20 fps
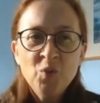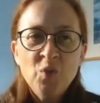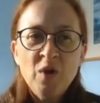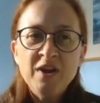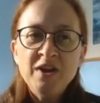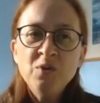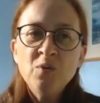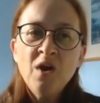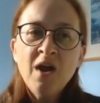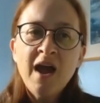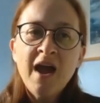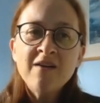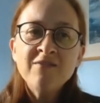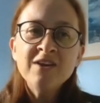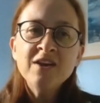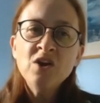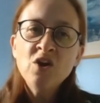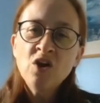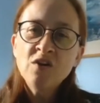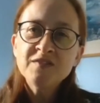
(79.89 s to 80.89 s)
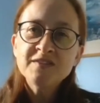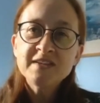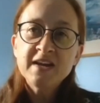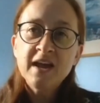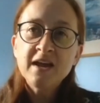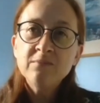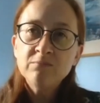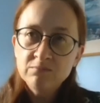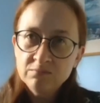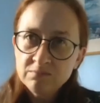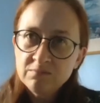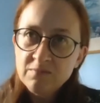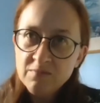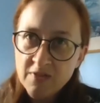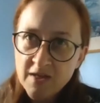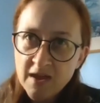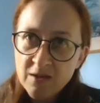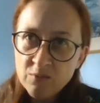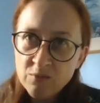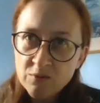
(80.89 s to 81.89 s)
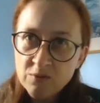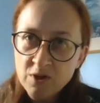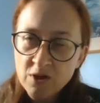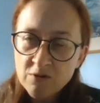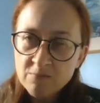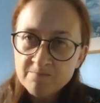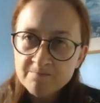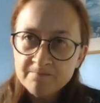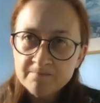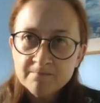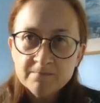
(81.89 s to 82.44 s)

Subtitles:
When you are having an off day, they will know.